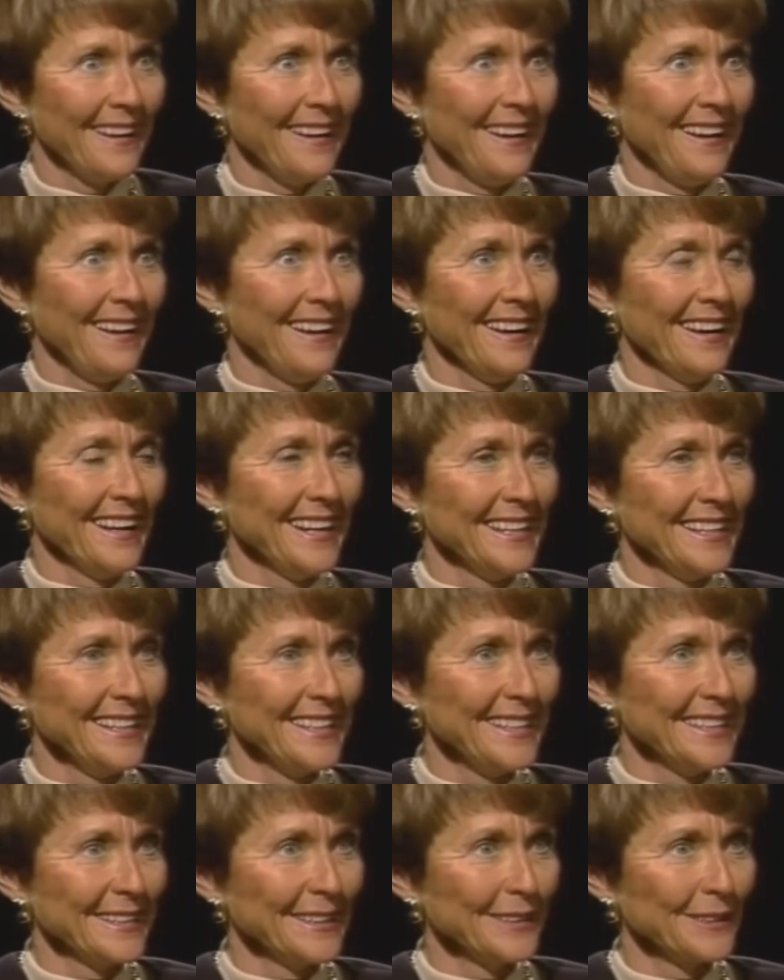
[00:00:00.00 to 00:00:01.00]

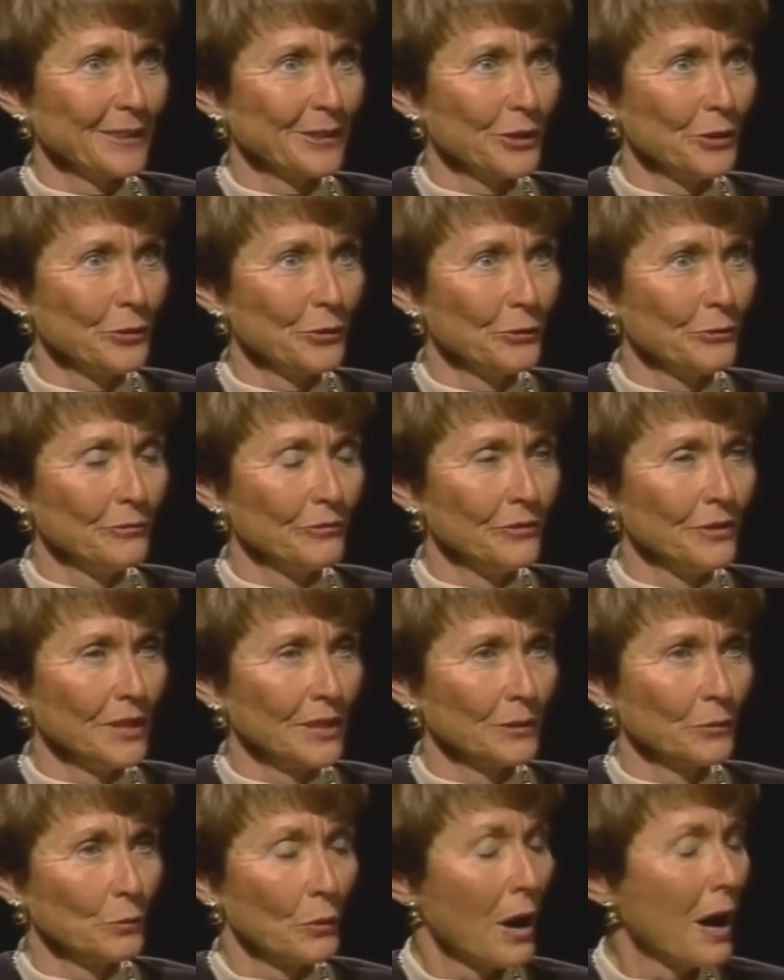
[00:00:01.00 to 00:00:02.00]
And uh, you've
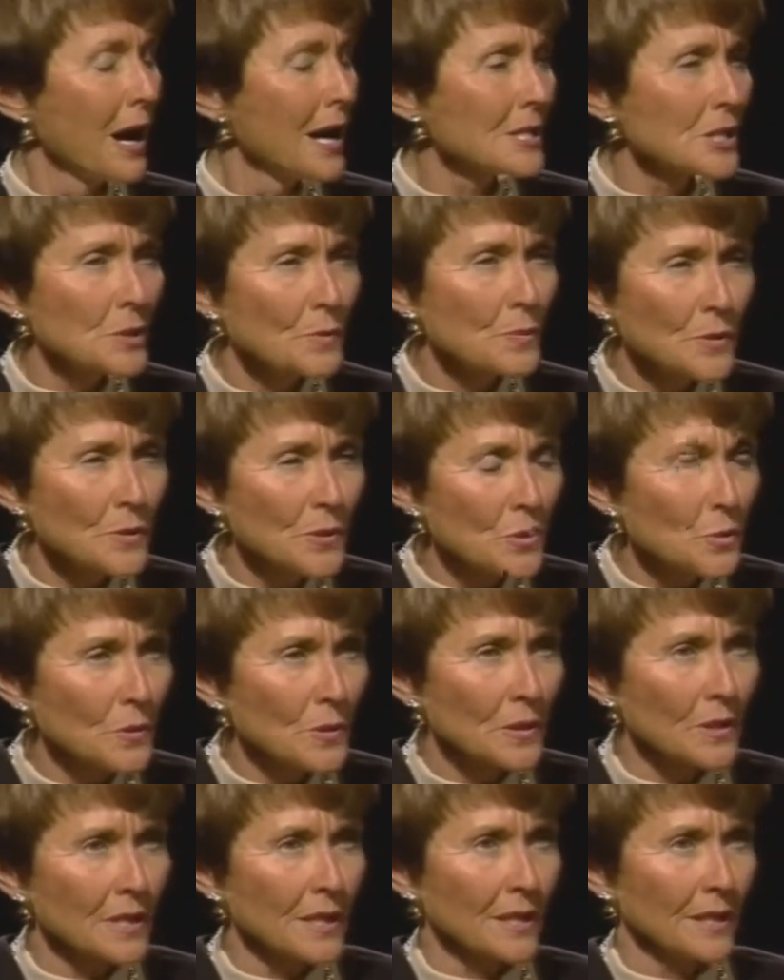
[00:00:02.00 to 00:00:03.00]
done hospice
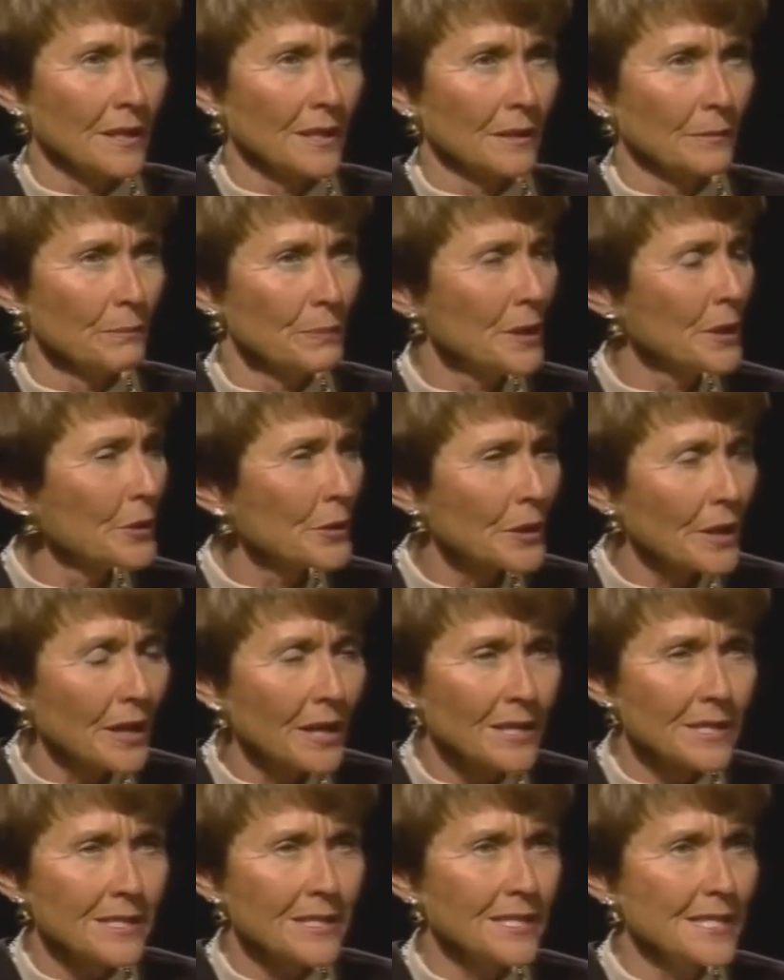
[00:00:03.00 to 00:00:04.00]
work and peer
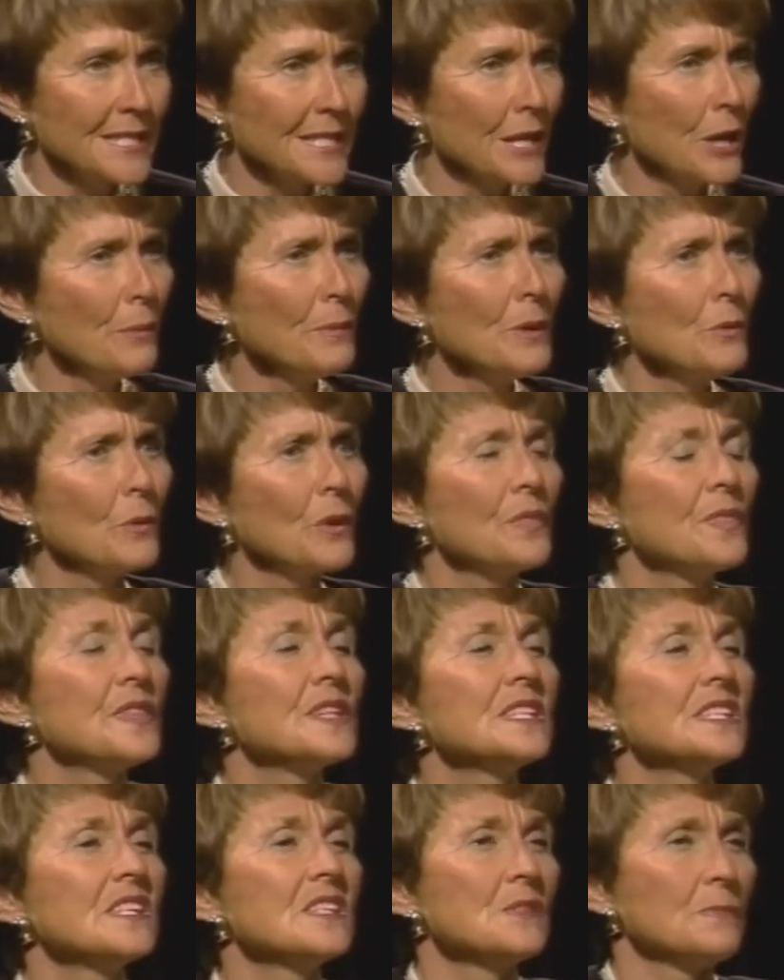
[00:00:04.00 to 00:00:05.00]
counseling. Tell me what
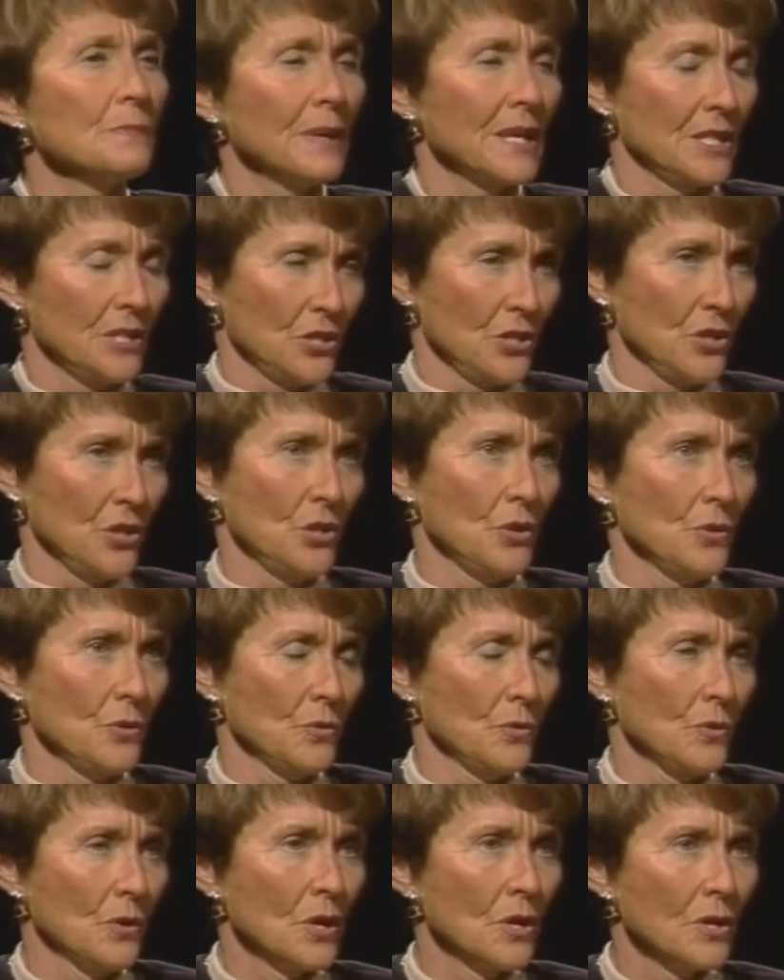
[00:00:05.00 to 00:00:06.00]
this has meant to
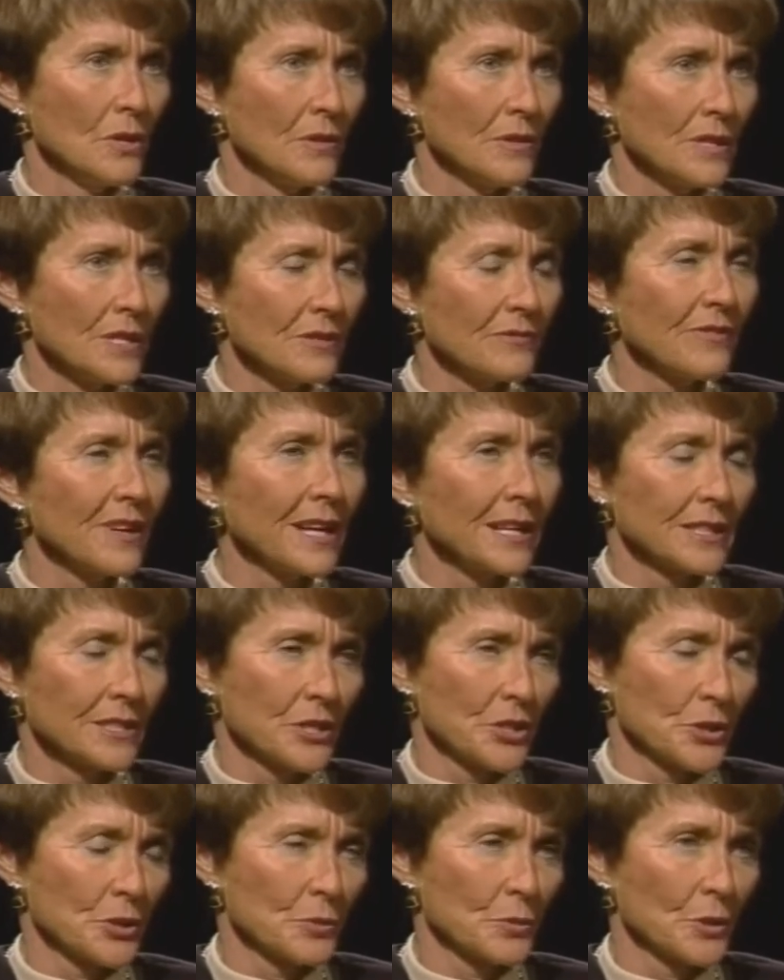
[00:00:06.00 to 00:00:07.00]
you, this
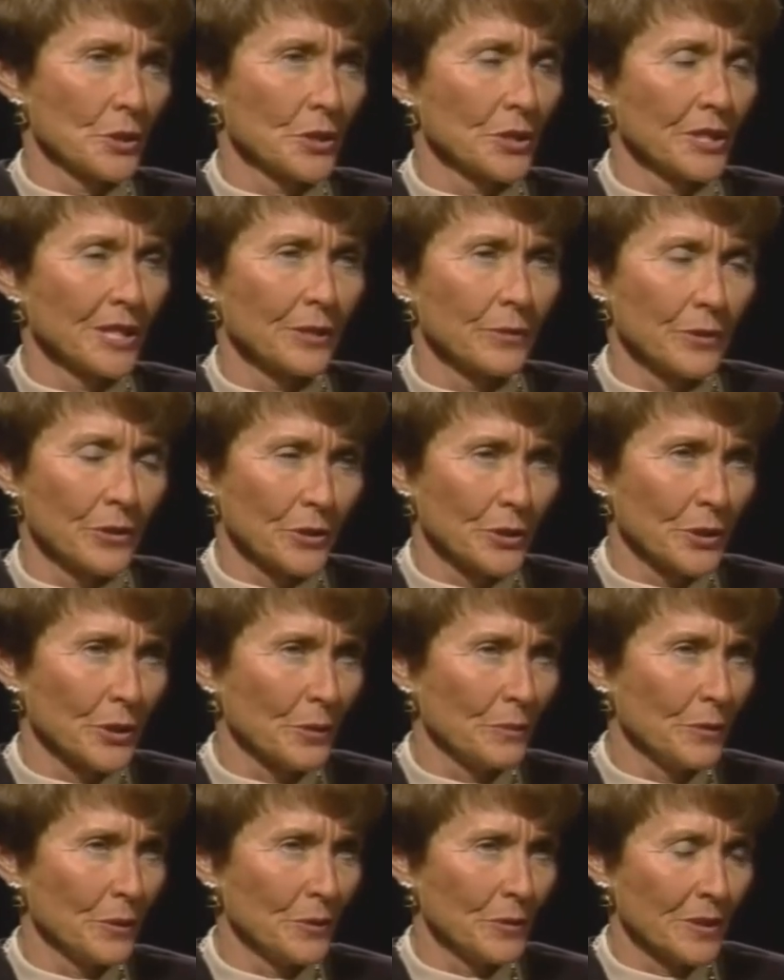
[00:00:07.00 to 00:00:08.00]
volunteer work now in the
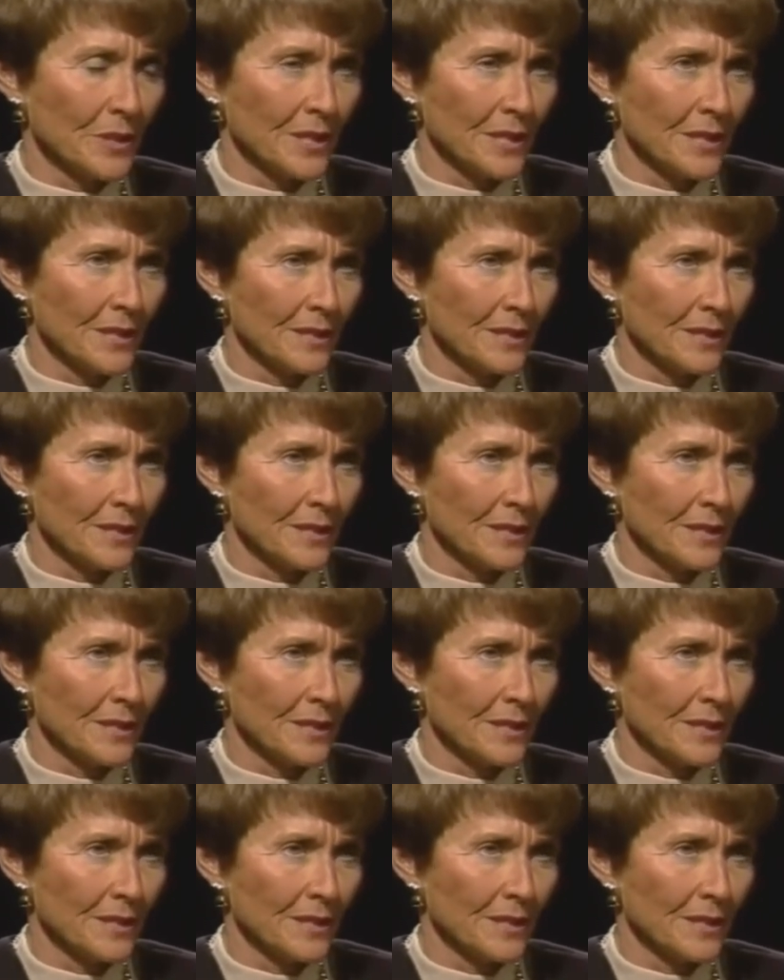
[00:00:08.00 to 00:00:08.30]
community.